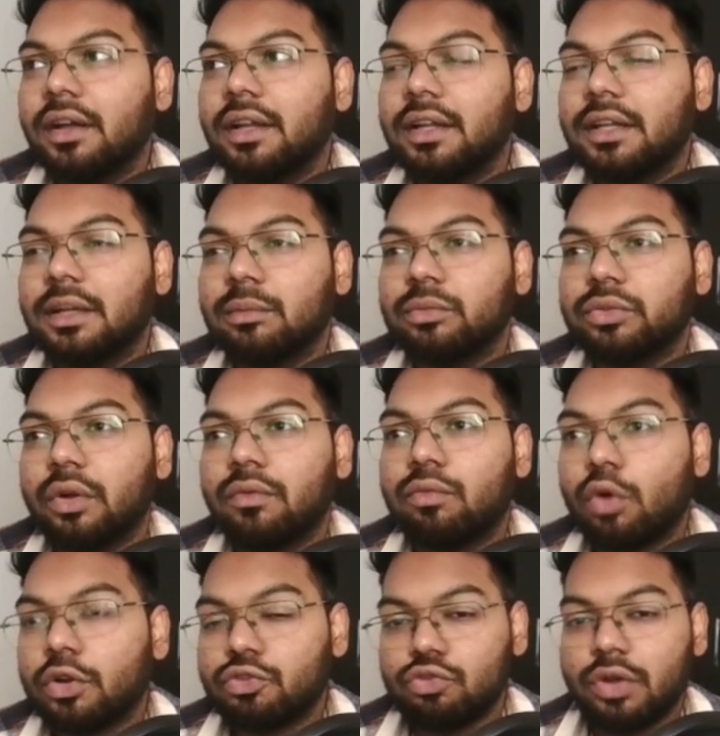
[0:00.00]
in terms of
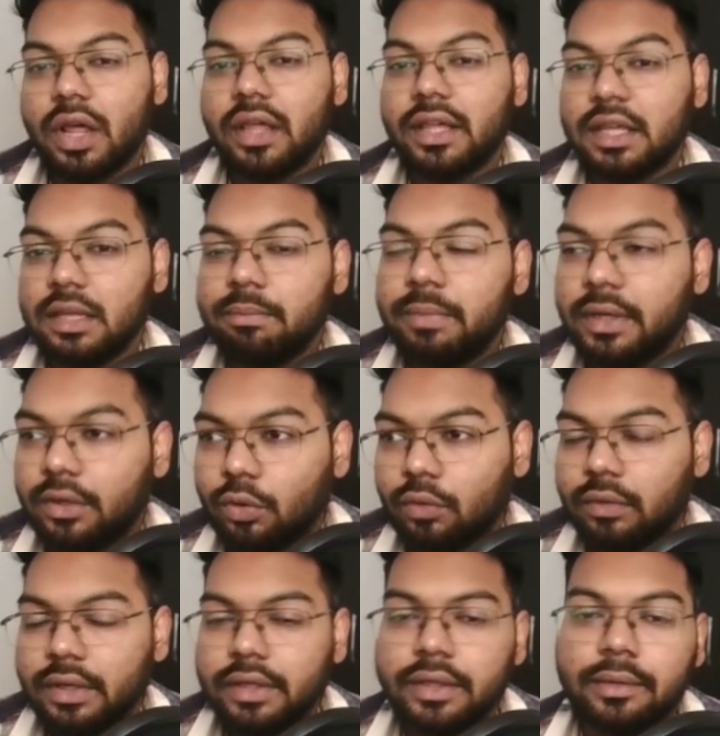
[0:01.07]
what should I keep it
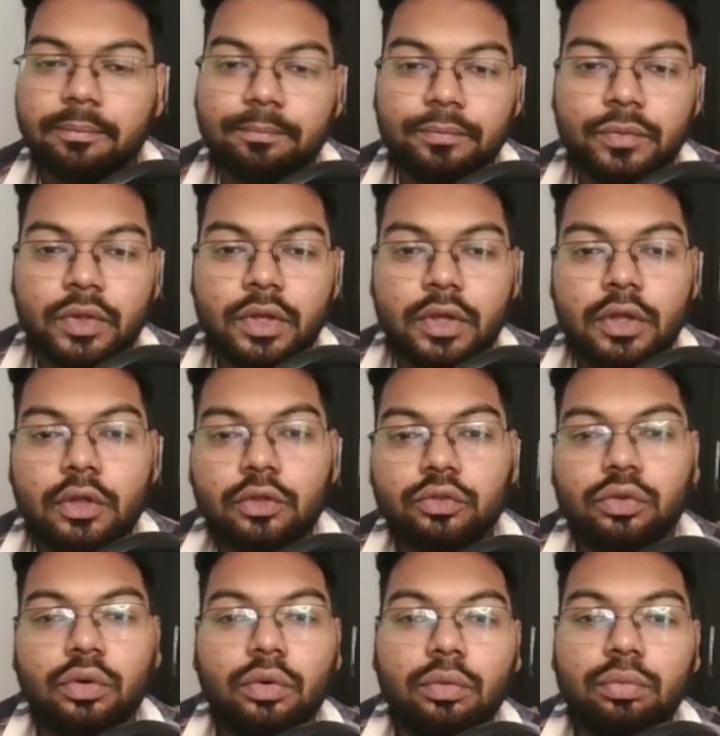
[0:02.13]
over here.
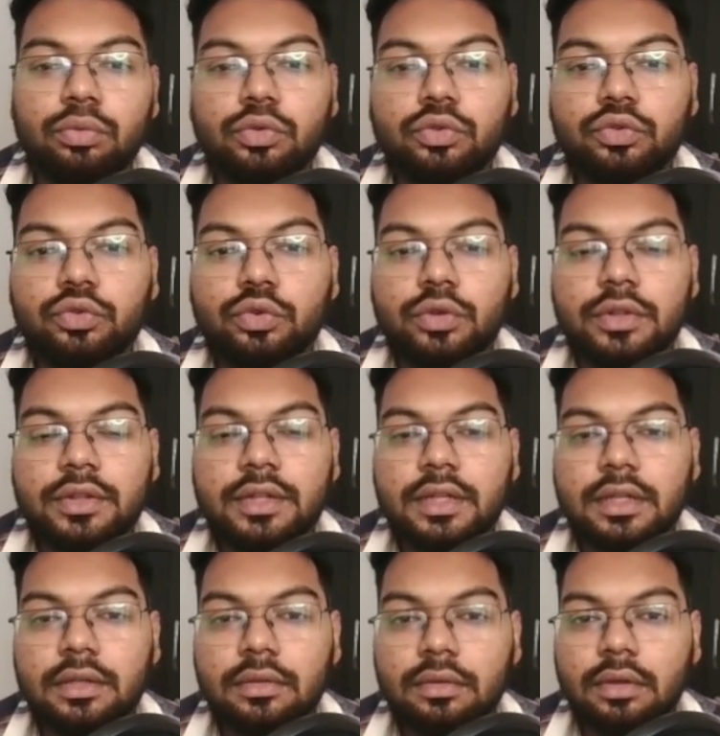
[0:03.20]
So you should
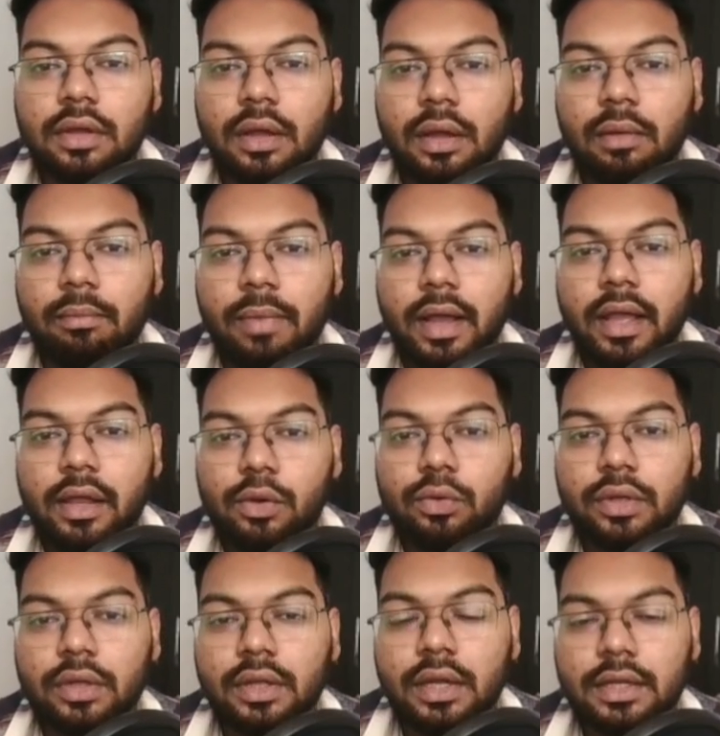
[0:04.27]
see by
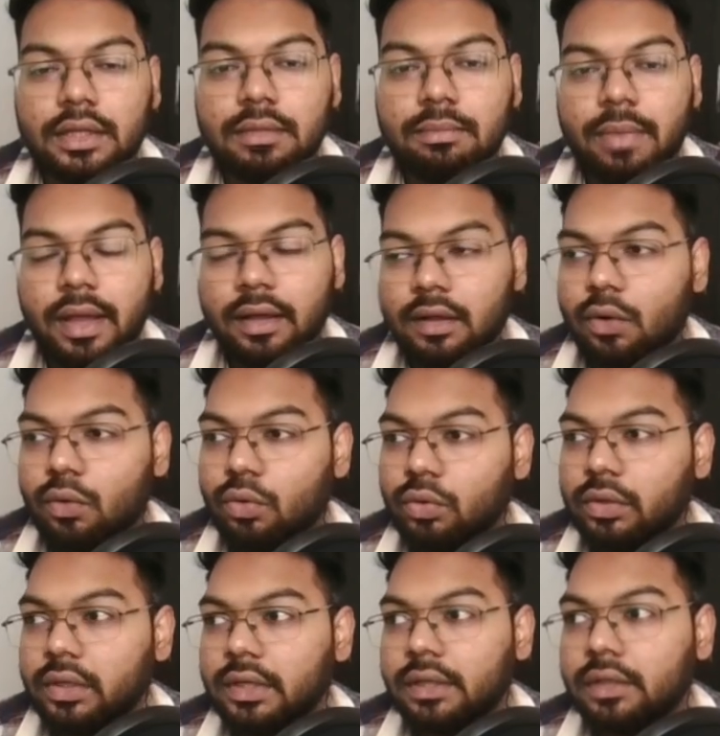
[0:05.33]
looking at the background
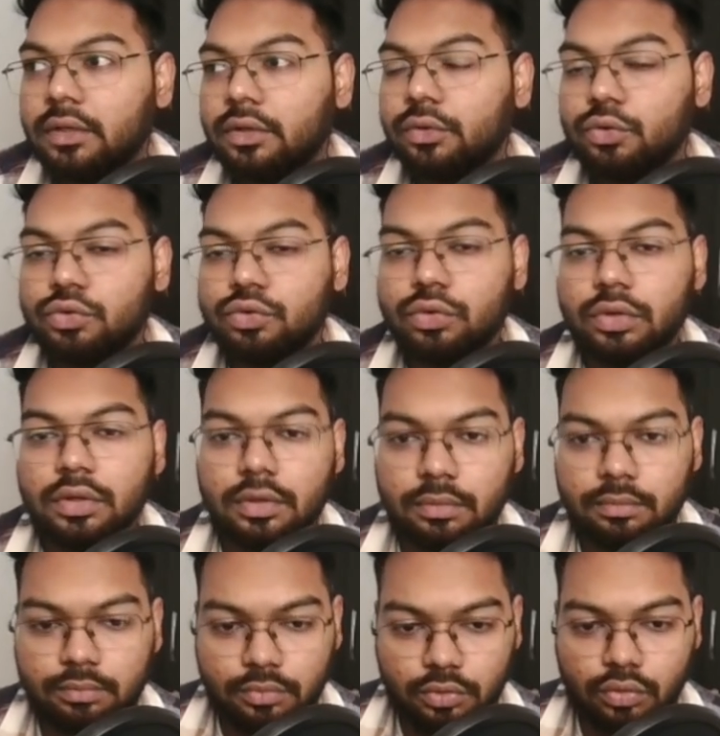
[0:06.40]
only, you should
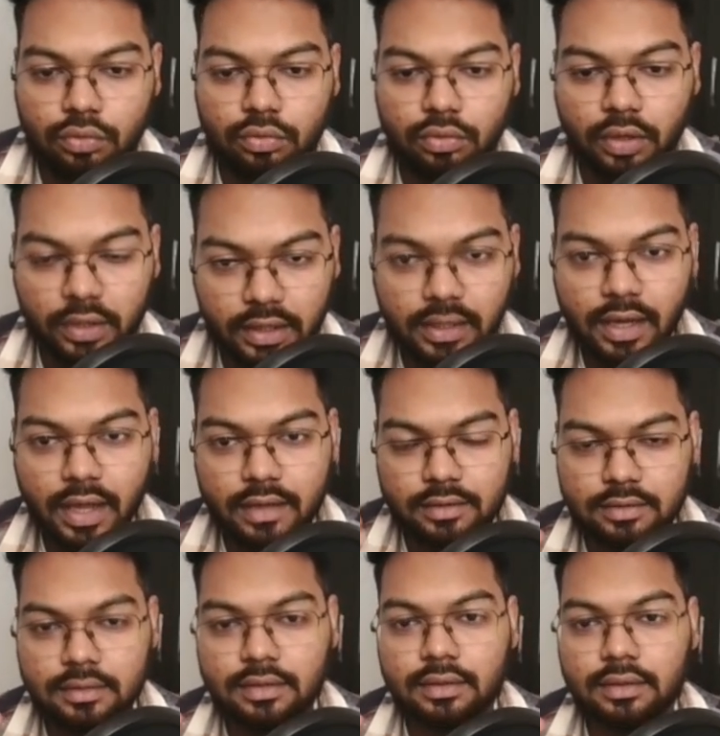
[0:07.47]

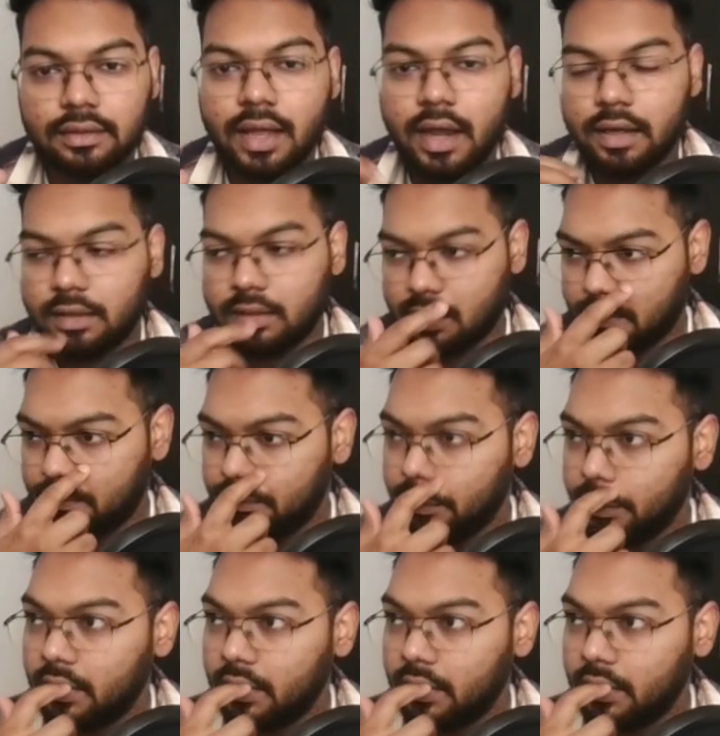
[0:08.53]
realize that